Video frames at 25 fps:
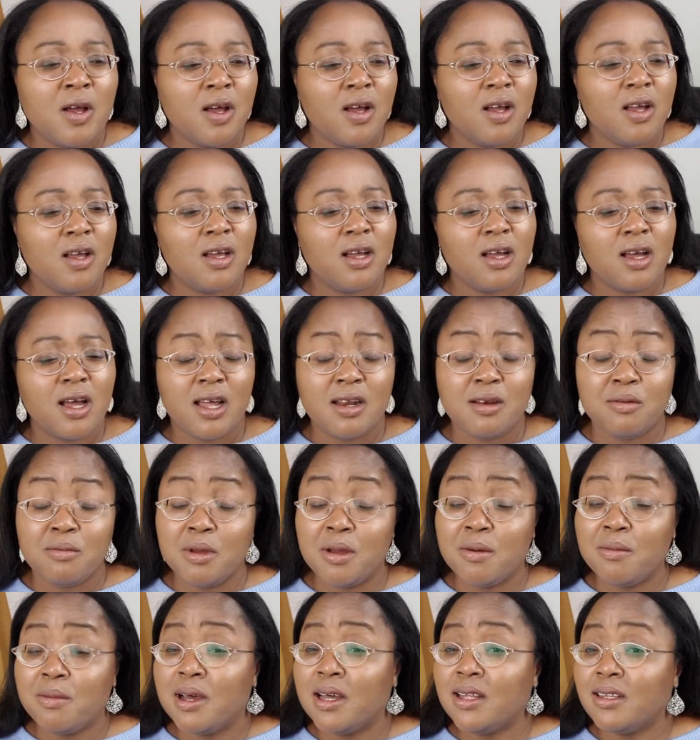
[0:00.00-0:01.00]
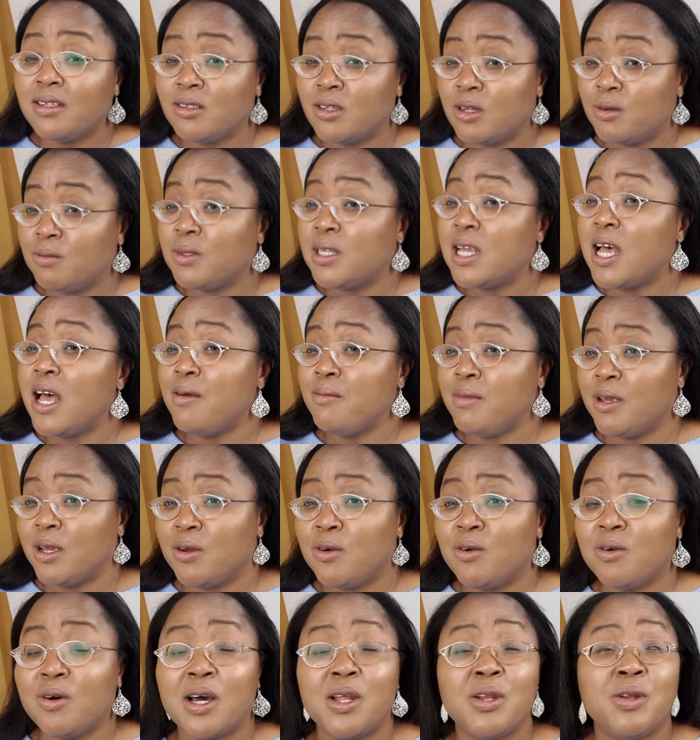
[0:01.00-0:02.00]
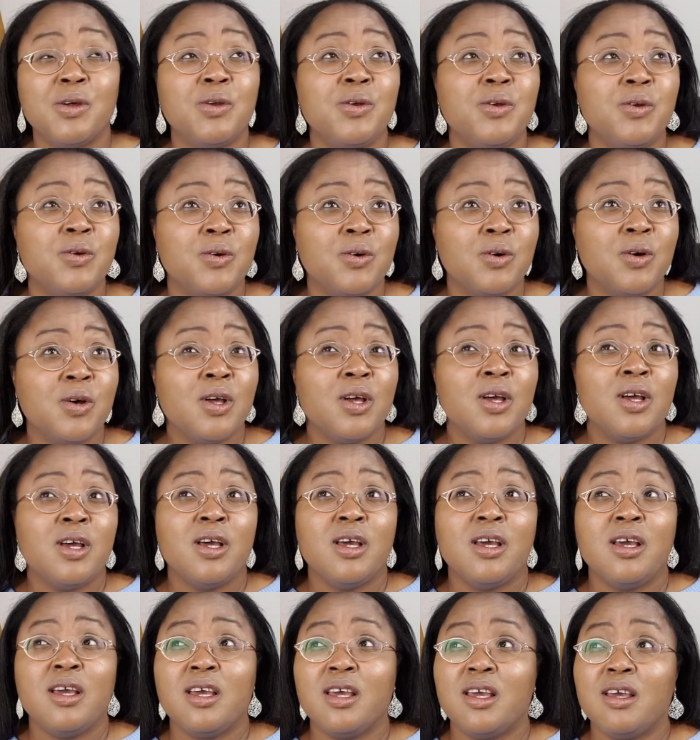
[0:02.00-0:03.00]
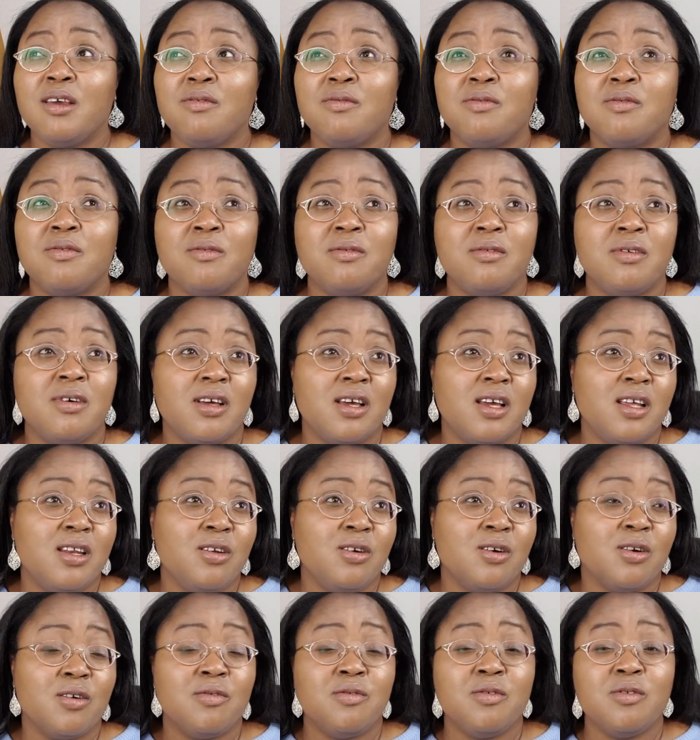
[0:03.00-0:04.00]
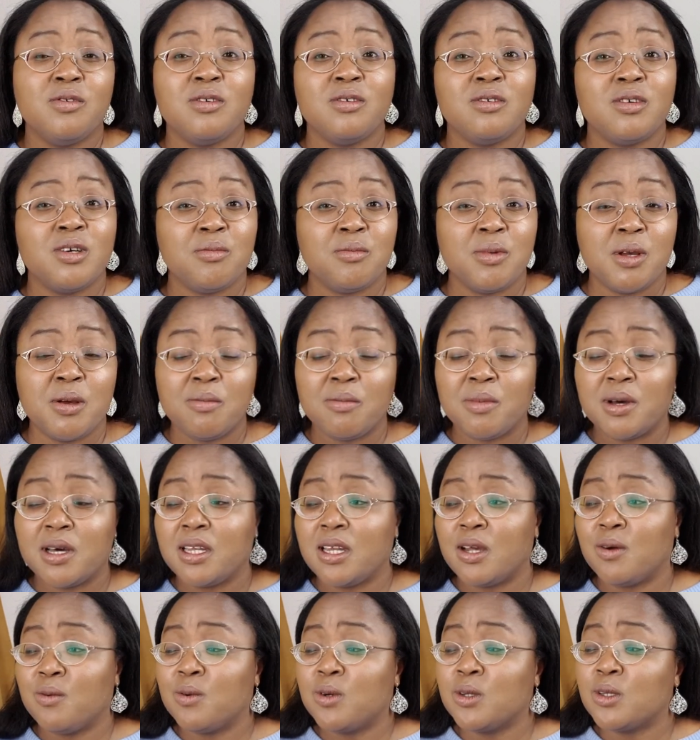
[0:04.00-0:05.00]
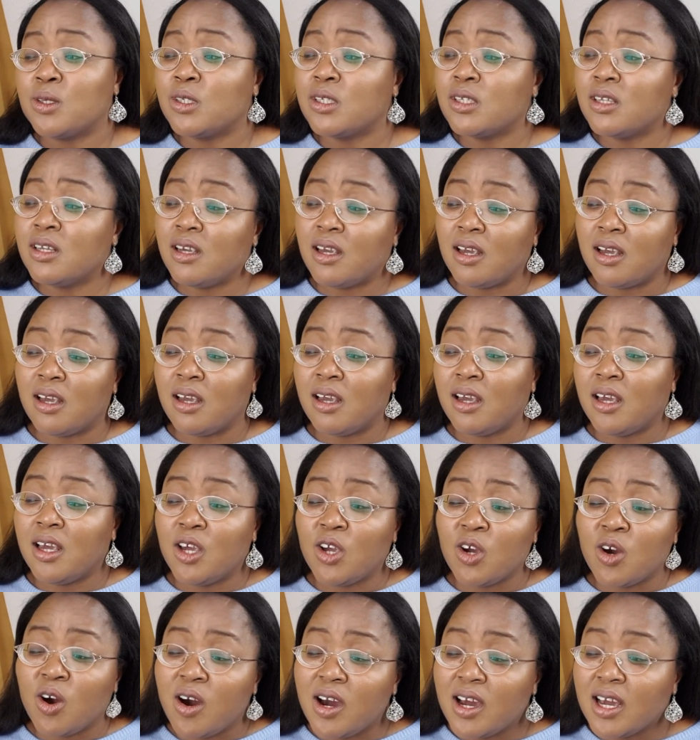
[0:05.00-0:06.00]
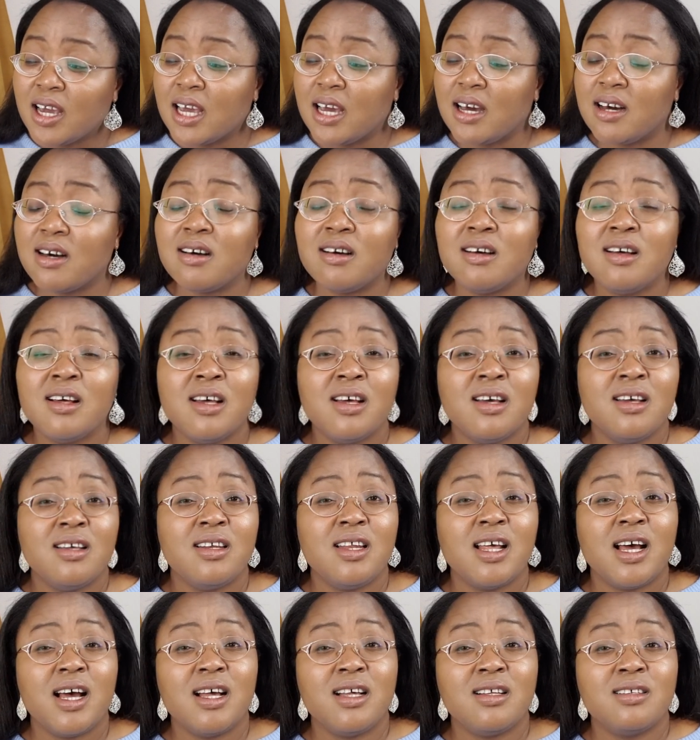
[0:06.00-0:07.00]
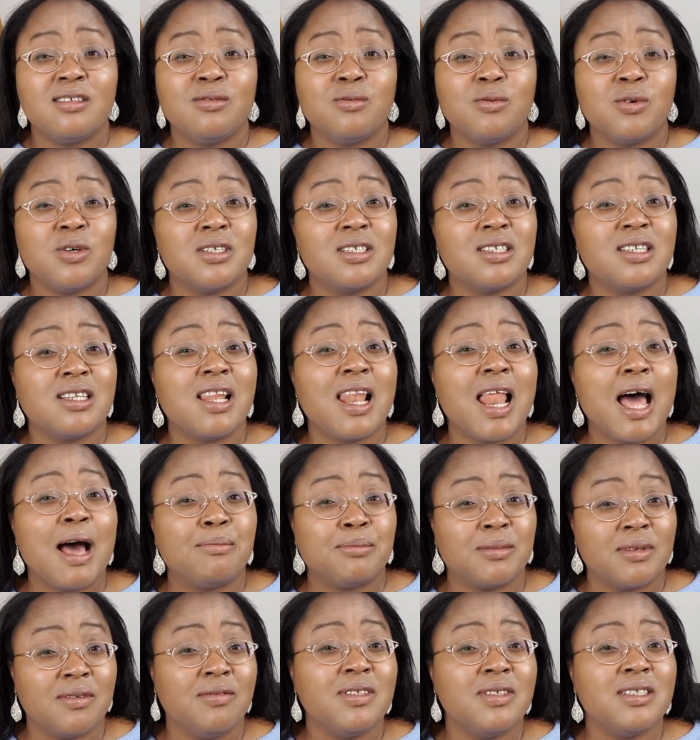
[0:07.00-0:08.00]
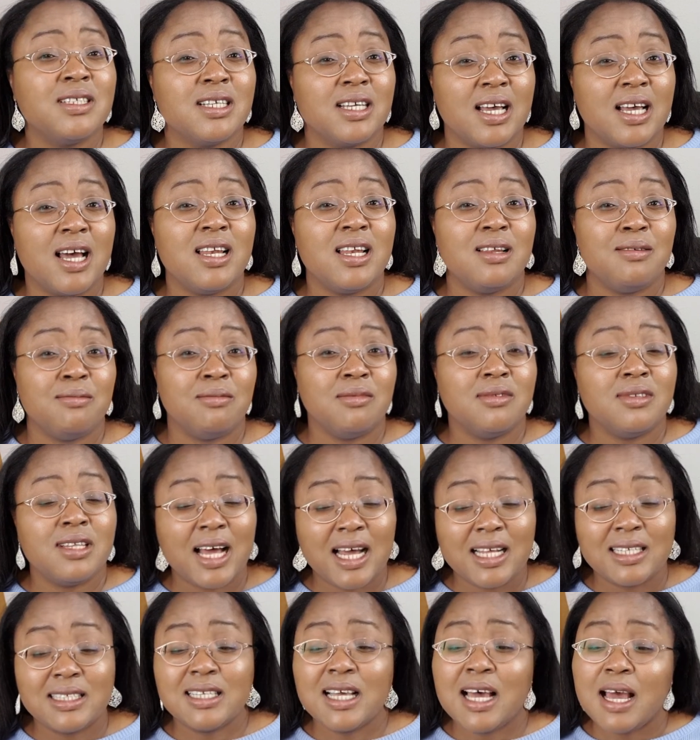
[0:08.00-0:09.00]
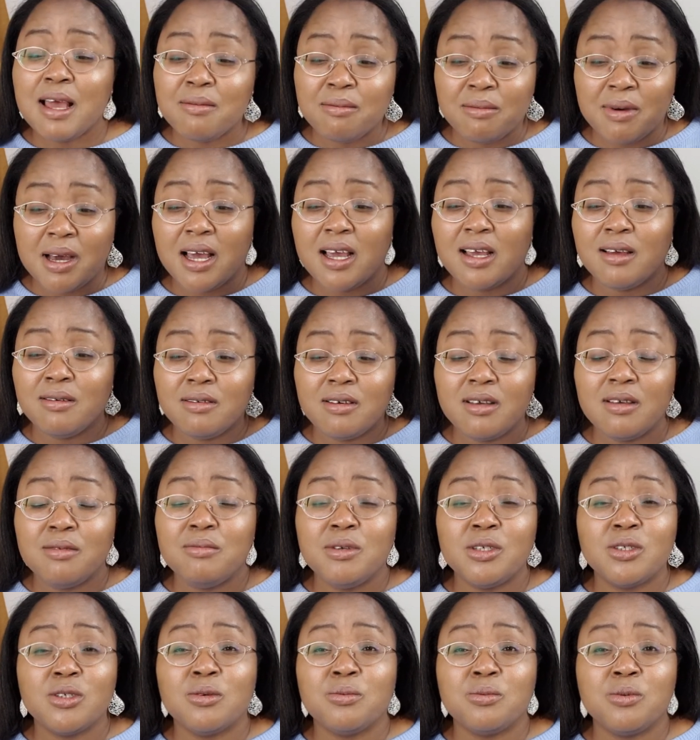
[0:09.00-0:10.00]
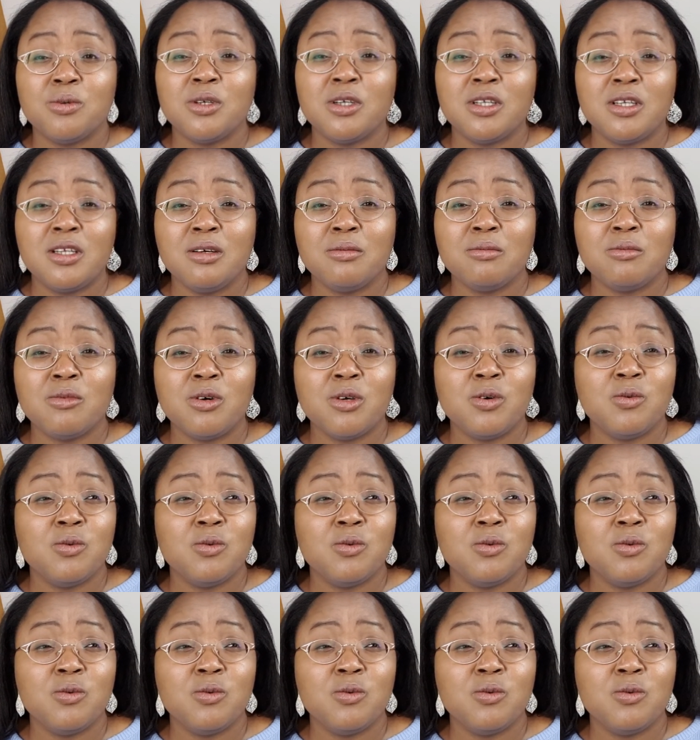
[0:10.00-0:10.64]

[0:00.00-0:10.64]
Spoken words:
I remember some time ago, I don't know if any of you remember, there was a young girl that was slapped physically that time by Bishop Oyedepo.